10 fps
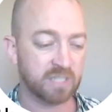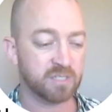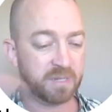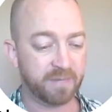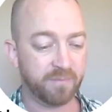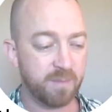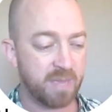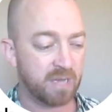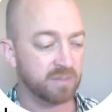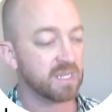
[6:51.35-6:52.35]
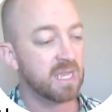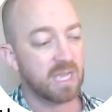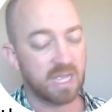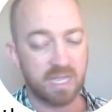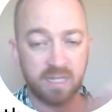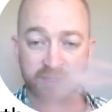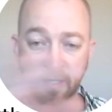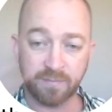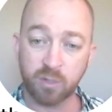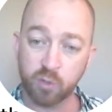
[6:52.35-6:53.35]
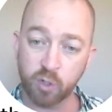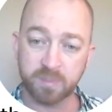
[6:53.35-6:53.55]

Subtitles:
but different amounts in different groups.